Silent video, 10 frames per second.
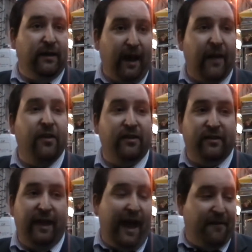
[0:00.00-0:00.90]
Yeah,
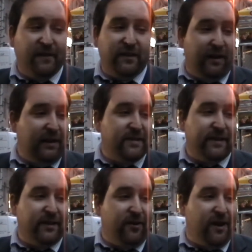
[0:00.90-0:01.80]
they have to start
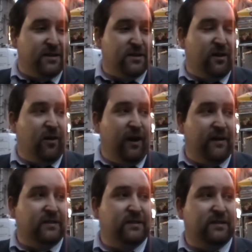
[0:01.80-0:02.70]
listening to us, or
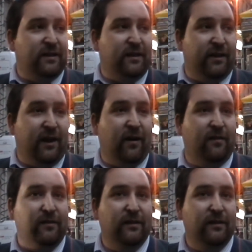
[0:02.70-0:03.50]
else, you know,